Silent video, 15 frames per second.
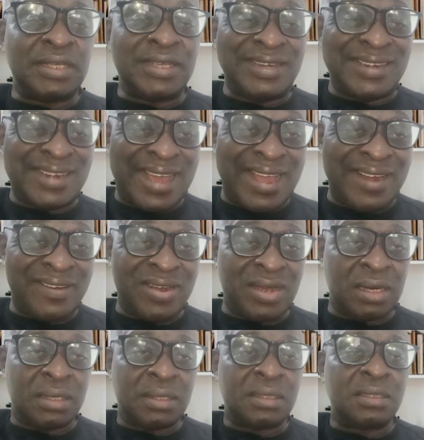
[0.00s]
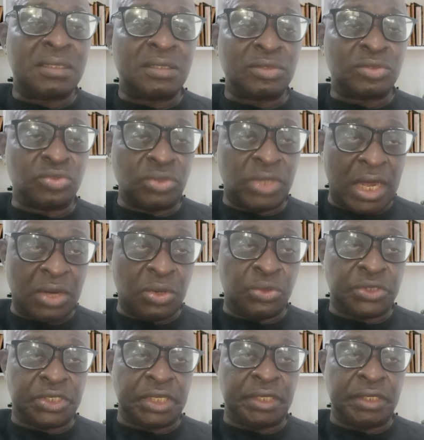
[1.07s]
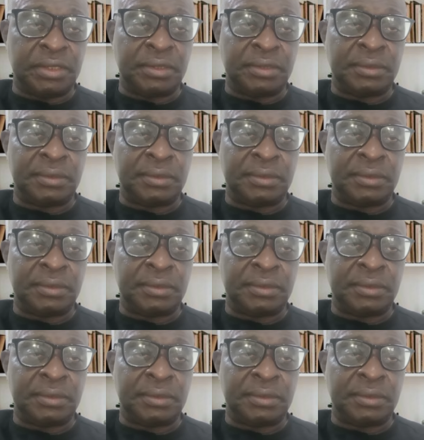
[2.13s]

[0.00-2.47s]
in Naira to Dangote.